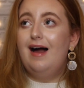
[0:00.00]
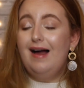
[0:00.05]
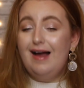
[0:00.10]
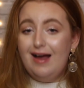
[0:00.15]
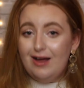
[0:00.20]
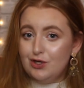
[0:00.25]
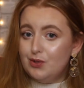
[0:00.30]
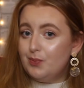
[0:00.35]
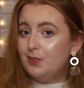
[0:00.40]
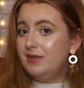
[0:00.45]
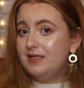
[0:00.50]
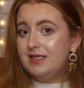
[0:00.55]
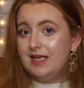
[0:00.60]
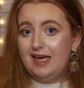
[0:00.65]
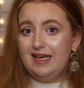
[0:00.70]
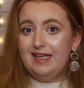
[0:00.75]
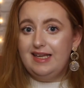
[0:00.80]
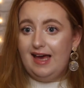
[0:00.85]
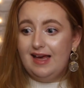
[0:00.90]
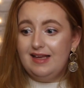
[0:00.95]

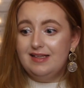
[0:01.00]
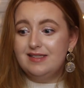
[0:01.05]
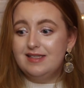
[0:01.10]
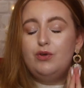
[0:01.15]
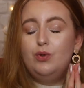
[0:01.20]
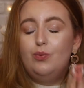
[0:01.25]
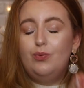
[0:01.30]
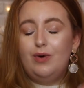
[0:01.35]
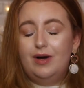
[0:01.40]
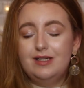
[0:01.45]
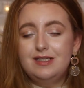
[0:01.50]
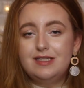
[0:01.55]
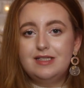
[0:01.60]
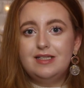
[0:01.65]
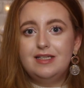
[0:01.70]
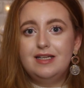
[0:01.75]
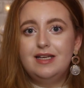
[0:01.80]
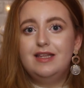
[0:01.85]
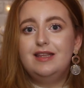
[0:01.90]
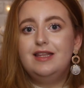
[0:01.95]
100% yes. If you want